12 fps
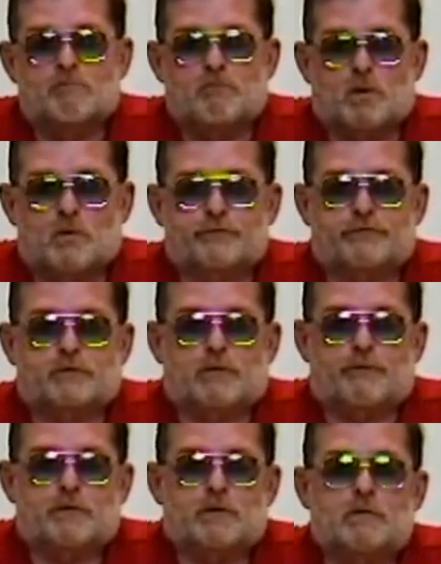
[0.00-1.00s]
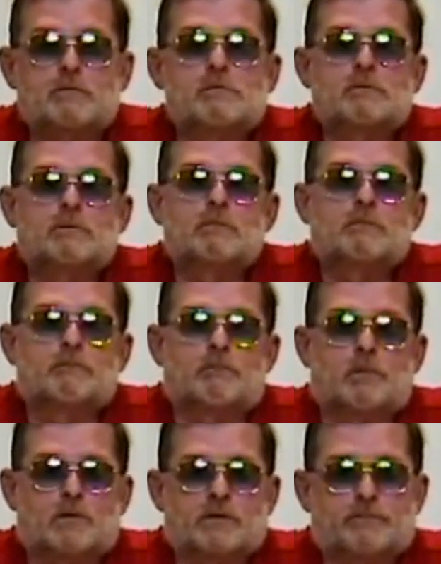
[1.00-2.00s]
Most of the
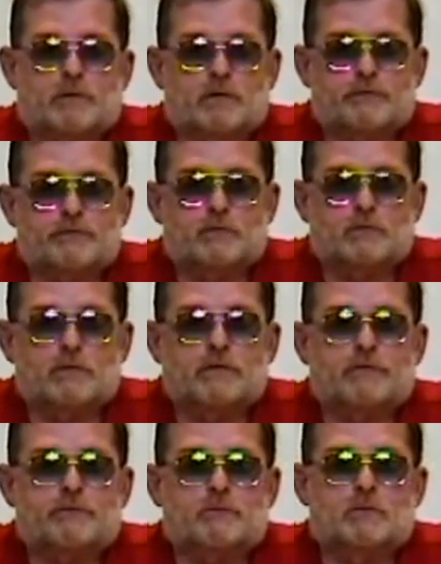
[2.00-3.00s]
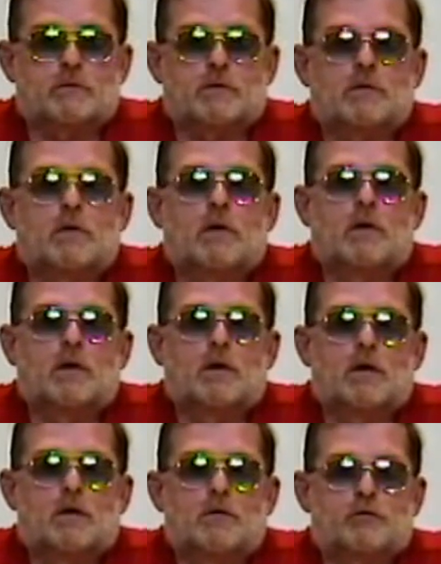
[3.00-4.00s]
multi-part stories were
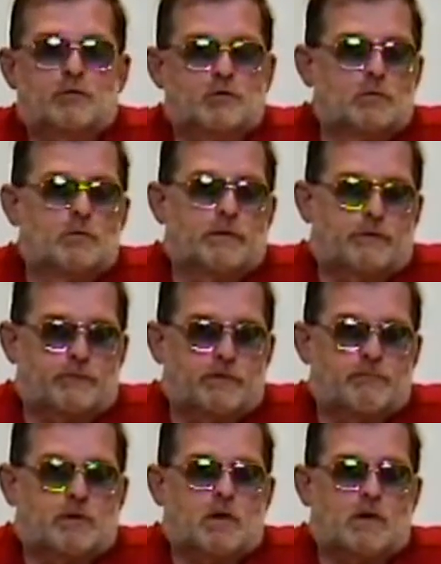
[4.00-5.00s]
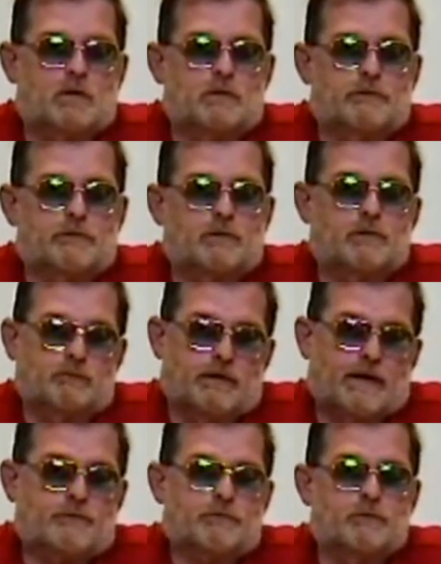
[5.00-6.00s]
2- and 3-parters. It
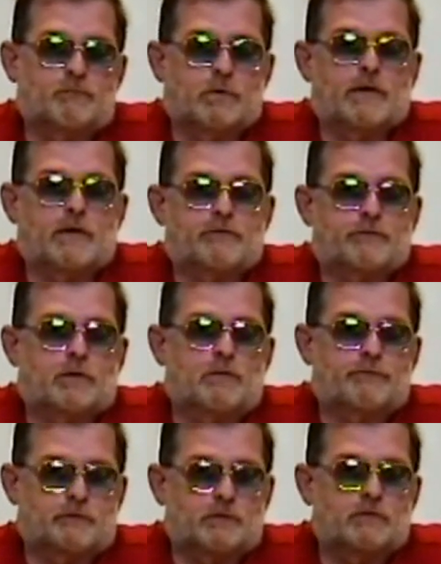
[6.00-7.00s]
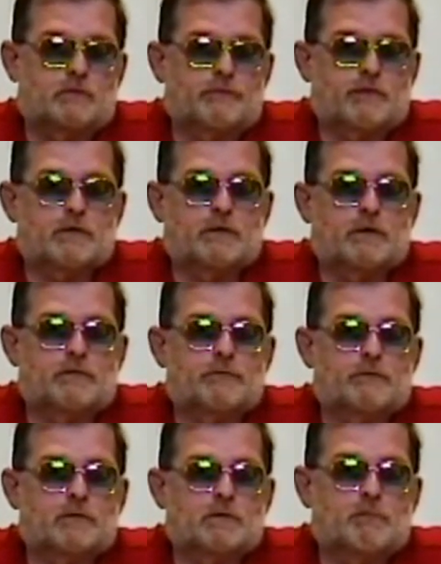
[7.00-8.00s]
naturally blended itself to, they did
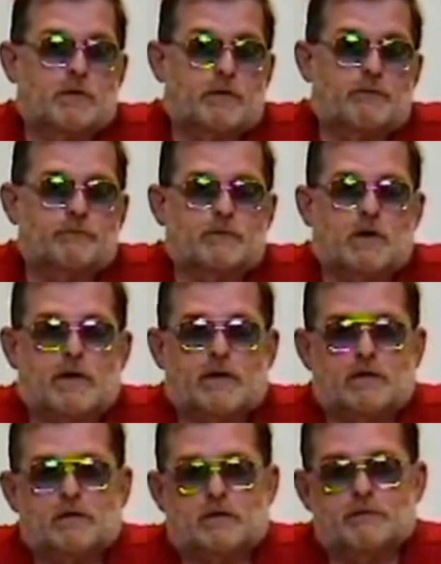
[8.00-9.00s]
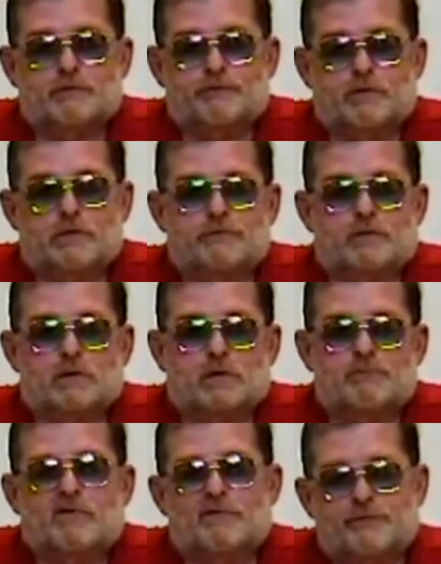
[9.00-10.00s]
it Monday through Friday and finished it
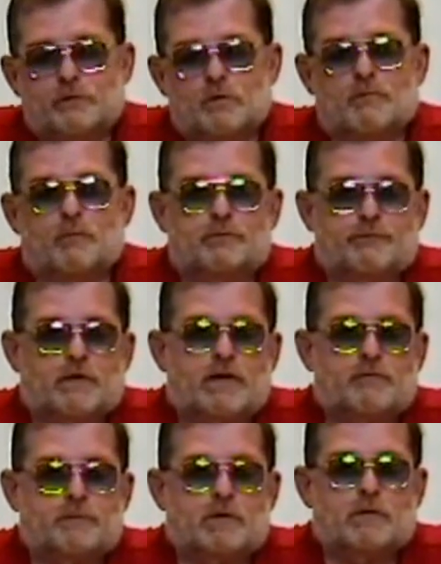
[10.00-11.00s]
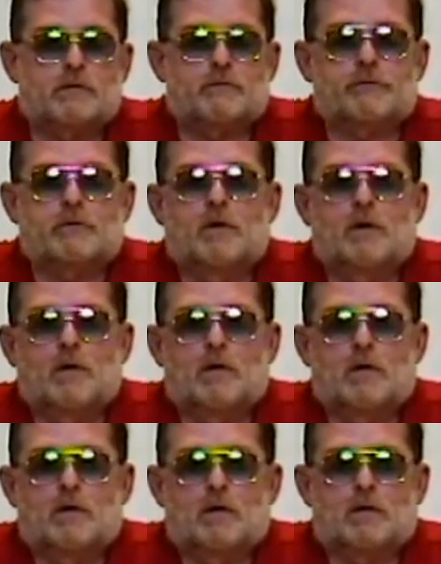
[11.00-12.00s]
up. A few of them were 5-parters,
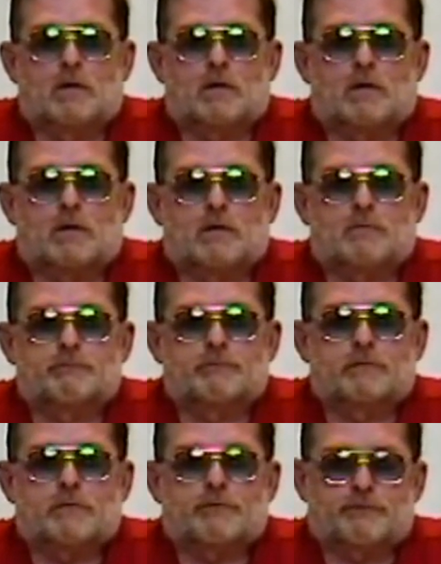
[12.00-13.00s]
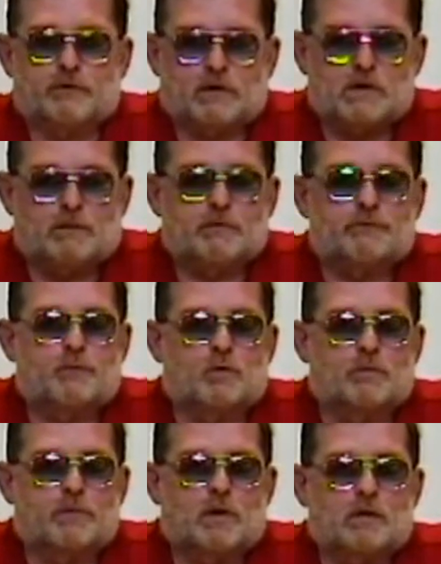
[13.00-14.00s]
a couple of
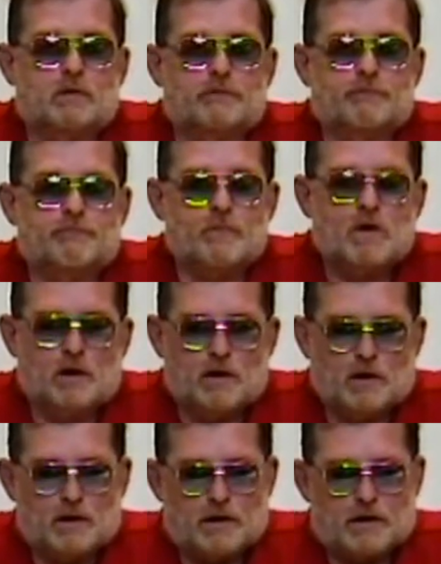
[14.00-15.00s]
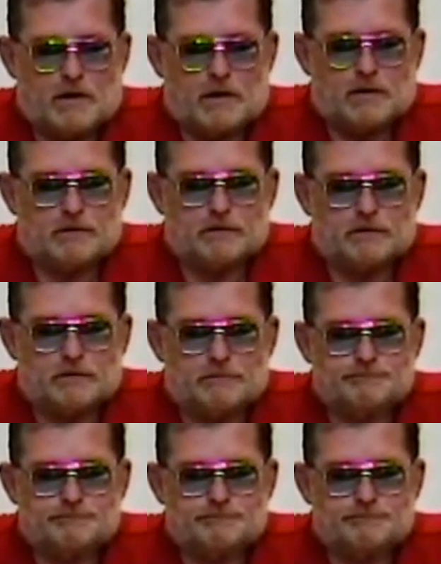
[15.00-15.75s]
4-parters. And